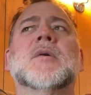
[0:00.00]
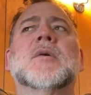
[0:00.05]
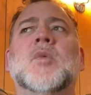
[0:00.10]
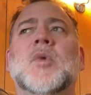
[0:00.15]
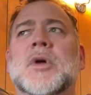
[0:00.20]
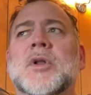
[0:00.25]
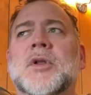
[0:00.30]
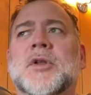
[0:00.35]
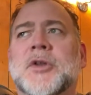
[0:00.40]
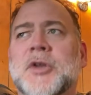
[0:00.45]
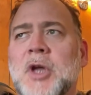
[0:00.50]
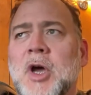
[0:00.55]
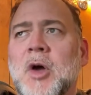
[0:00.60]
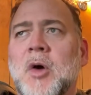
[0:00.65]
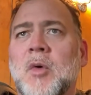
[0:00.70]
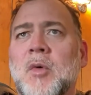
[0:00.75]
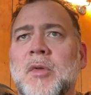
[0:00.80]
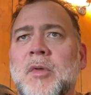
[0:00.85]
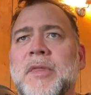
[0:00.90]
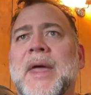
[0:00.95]
will
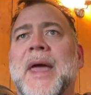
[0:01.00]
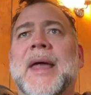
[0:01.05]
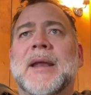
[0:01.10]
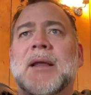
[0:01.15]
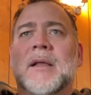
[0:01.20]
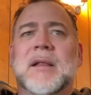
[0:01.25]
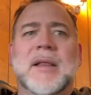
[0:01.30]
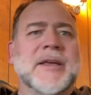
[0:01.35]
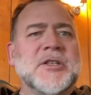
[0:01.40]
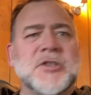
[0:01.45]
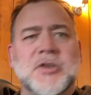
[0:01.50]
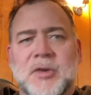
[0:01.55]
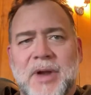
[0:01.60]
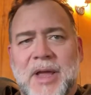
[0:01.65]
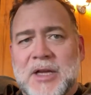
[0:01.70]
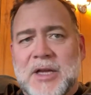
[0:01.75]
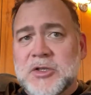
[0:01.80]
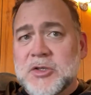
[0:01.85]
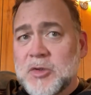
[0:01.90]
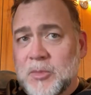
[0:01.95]
know that Glacier
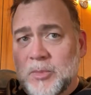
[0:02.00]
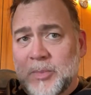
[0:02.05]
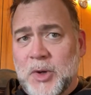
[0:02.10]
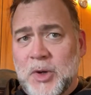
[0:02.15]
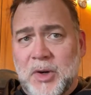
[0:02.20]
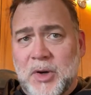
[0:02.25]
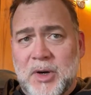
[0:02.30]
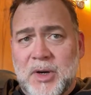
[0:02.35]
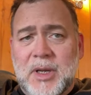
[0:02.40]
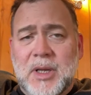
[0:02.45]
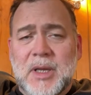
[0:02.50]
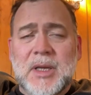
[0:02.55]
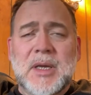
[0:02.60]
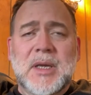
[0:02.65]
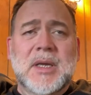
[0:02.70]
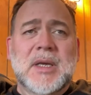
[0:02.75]
National Park